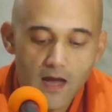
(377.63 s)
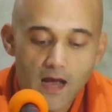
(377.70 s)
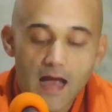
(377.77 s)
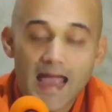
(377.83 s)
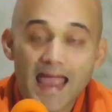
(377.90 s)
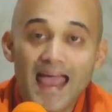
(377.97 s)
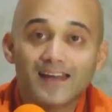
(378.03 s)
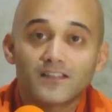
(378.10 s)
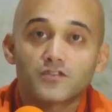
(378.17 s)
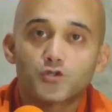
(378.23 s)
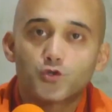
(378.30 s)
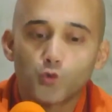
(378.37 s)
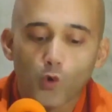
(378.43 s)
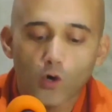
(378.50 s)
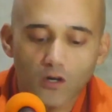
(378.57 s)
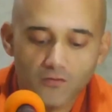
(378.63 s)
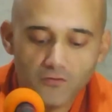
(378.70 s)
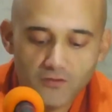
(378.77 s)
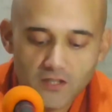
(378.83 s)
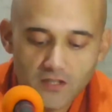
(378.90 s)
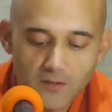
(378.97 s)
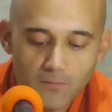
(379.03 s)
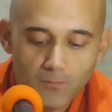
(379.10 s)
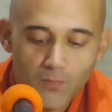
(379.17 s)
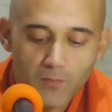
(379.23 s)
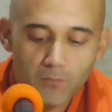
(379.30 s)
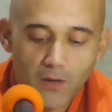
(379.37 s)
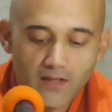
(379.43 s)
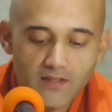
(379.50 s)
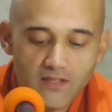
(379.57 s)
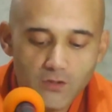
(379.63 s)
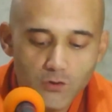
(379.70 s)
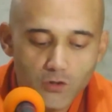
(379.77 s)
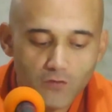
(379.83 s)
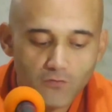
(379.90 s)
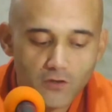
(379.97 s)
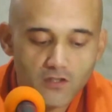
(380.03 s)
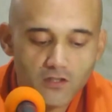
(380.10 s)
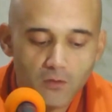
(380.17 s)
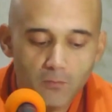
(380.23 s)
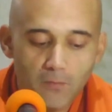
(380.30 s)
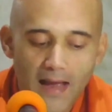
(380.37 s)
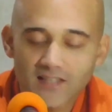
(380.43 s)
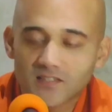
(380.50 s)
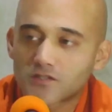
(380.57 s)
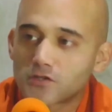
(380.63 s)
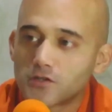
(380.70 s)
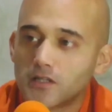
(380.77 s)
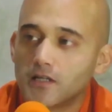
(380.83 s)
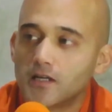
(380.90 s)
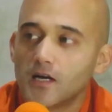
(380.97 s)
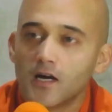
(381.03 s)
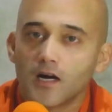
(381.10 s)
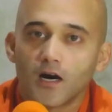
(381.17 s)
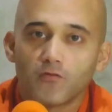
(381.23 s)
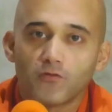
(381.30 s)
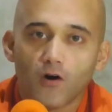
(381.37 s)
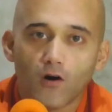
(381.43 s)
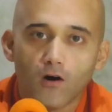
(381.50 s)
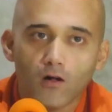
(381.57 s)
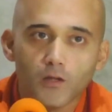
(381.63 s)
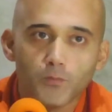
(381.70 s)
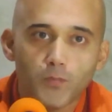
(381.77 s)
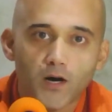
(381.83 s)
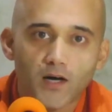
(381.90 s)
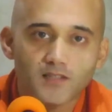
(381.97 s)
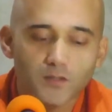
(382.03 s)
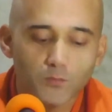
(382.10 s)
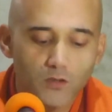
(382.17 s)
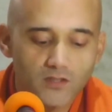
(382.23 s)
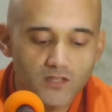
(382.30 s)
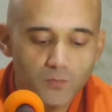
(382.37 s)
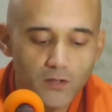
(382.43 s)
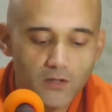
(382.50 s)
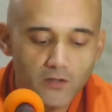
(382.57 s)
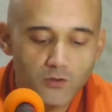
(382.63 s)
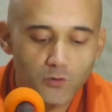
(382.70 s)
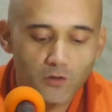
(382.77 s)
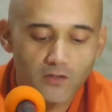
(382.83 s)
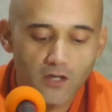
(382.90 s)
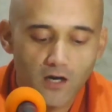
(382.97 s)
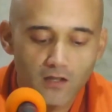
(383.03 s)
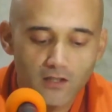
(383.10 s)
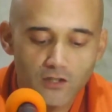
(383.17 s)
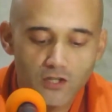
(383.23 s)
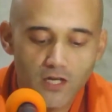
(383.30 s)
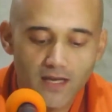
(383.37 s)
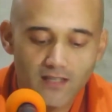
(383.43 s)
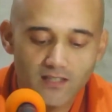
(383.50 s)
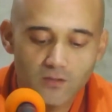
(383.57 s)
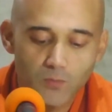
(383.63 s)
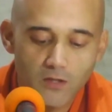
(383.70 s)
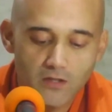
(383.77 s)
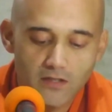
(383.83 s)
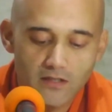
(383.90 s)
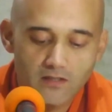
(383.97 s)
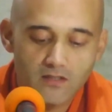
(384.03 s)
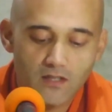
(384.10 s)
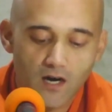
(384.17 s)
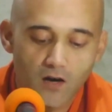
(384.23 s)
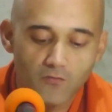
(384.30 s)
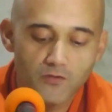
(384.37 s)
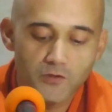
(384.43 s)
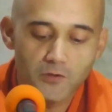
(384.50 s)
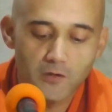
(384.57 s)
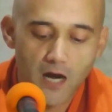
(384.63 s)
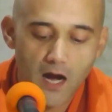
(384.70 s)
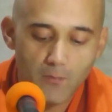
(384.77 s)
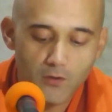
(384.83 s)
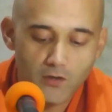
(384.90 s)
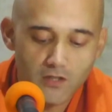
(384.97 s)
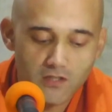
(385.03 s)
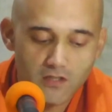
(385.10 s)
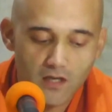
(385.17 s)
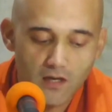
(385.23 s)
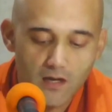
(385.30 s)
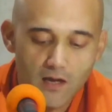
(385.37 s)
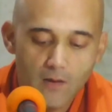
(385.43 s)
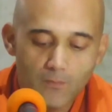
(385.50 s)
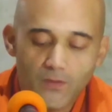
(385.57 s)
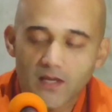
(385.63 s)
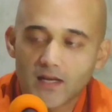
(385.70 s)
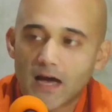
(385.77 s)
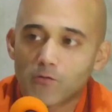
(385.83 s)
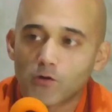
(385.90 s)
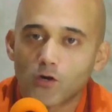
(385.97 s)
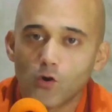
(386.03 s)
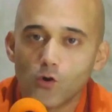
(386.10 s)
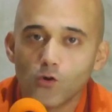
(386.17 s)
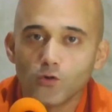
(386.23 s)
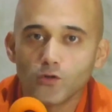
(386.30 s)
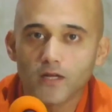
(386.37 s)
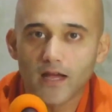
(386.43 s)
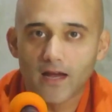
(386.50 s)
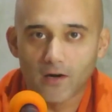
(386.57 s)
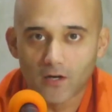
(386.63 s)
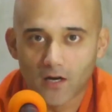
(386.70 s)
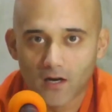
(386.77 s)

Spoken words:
and dwarfed by the universal mastery of all possible spiritual knowledge and experience of Sri Ramakrishna in our own era.